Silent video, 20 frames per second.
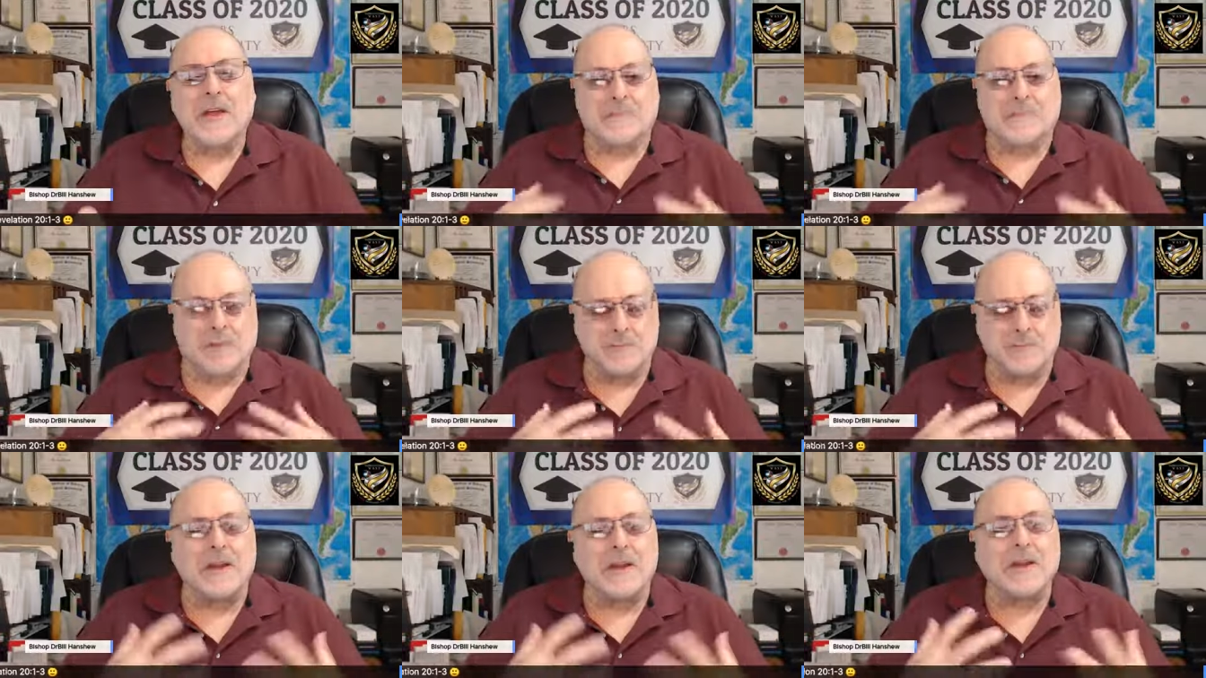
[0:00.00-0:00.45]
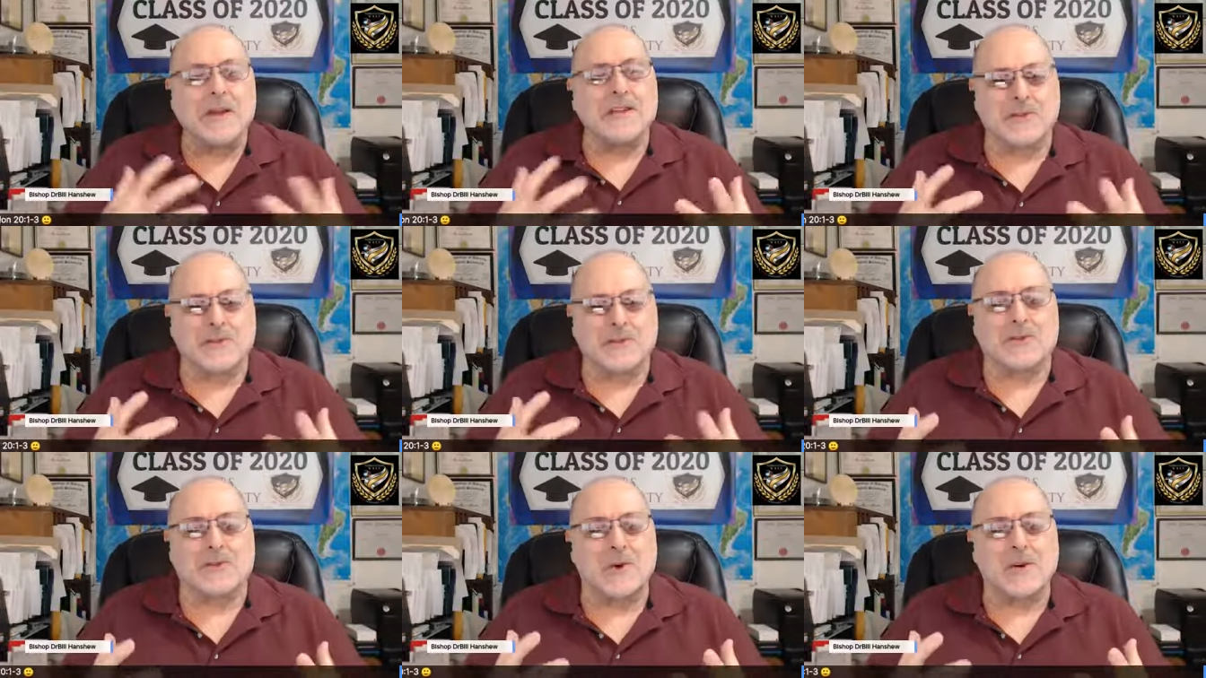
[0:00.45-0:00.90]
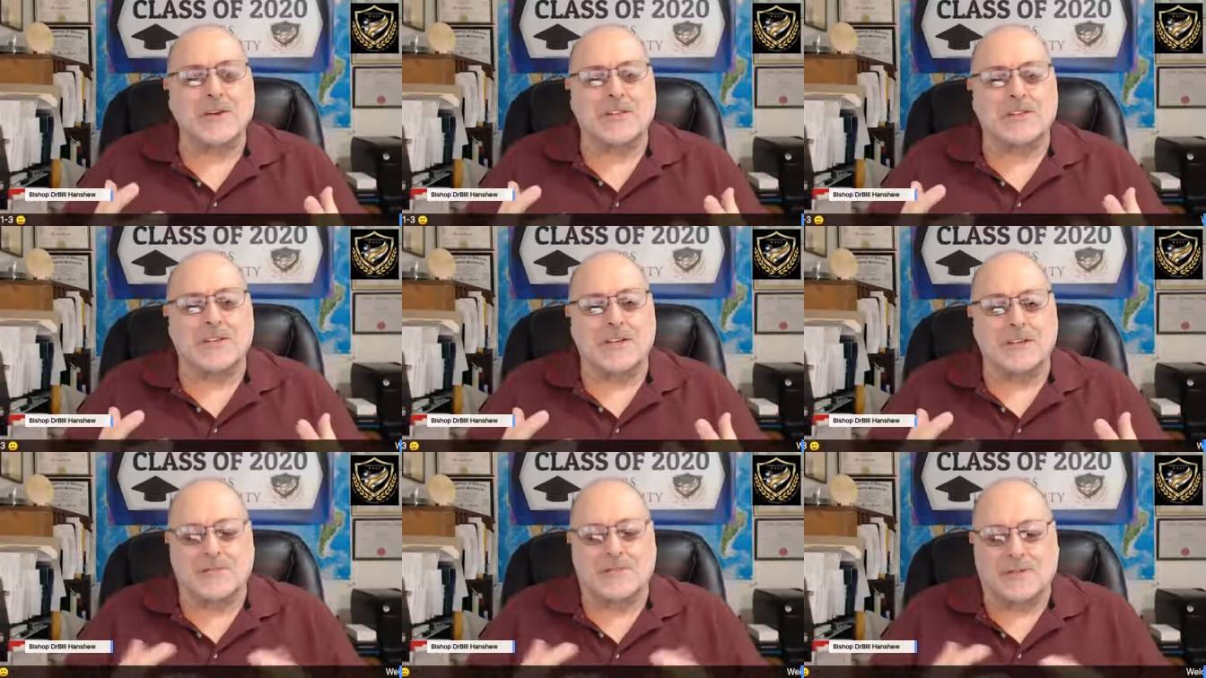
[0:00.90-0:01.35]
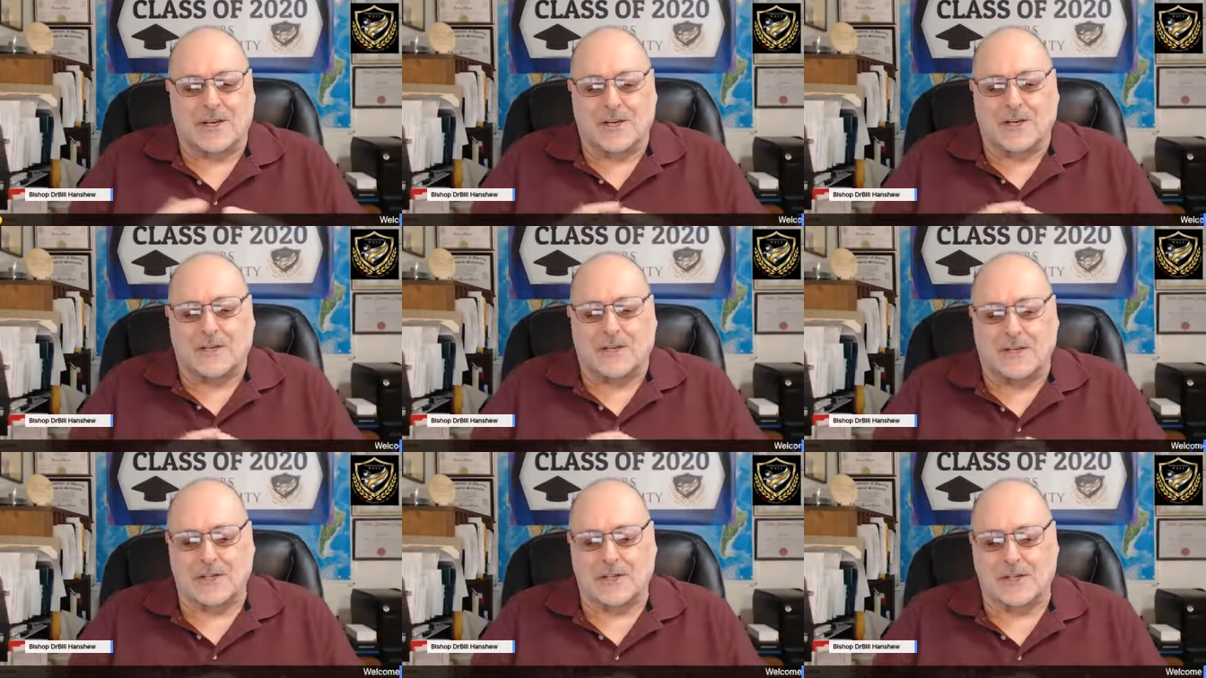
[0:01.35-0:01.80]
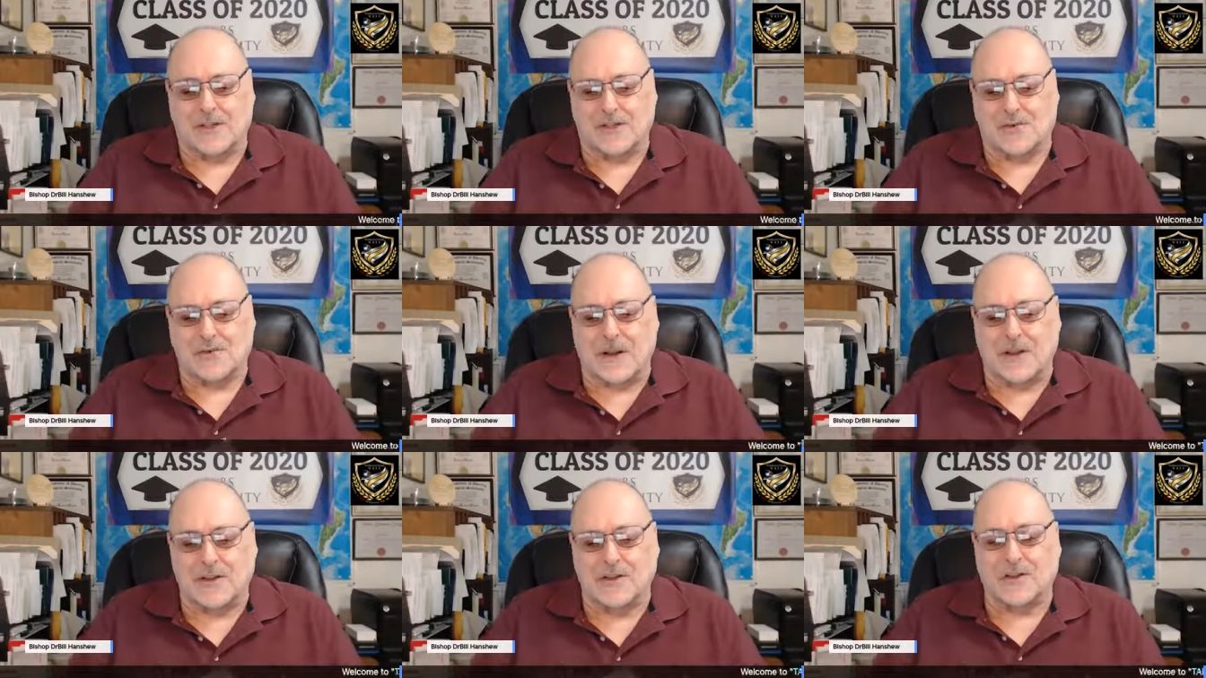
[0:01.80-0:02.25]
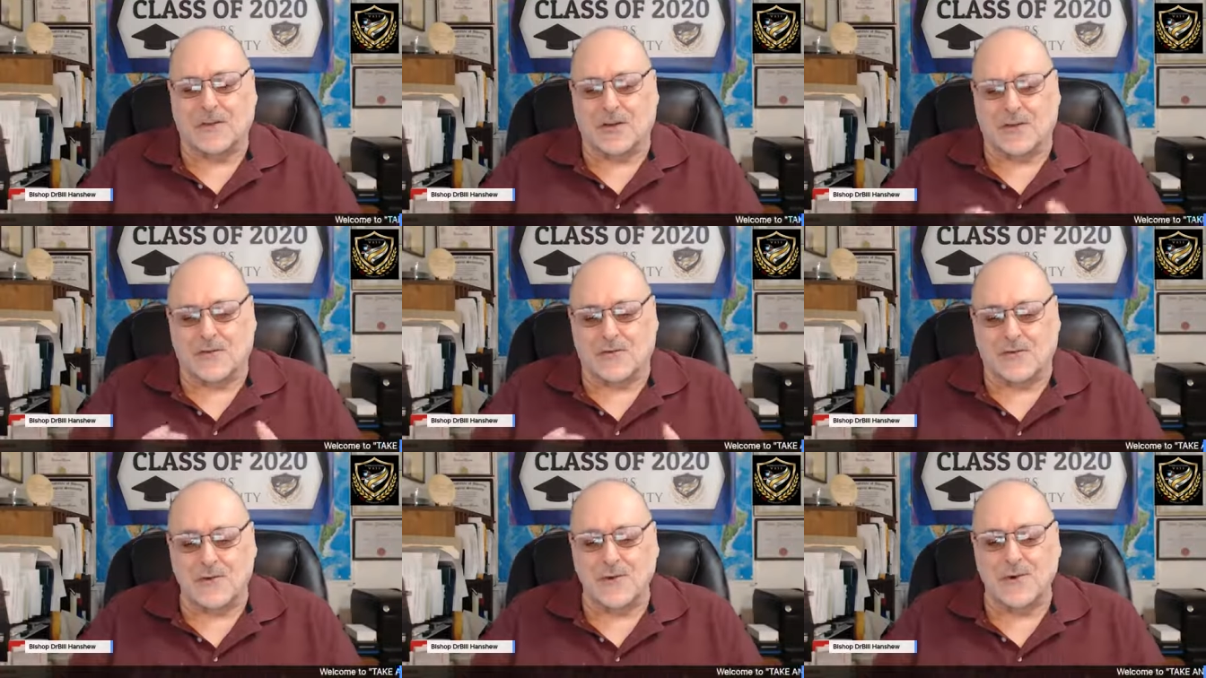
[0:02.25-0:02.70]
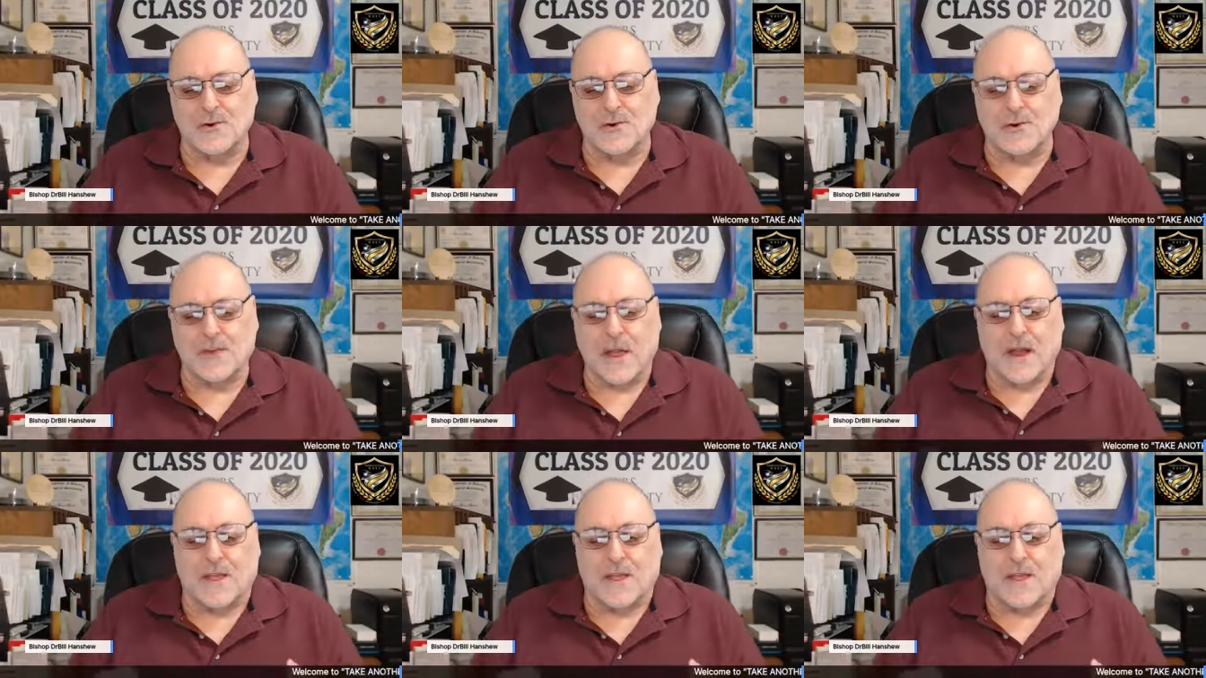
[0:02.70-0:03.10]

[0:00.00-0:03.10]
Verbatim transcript: for me the story seems to illustrate the truth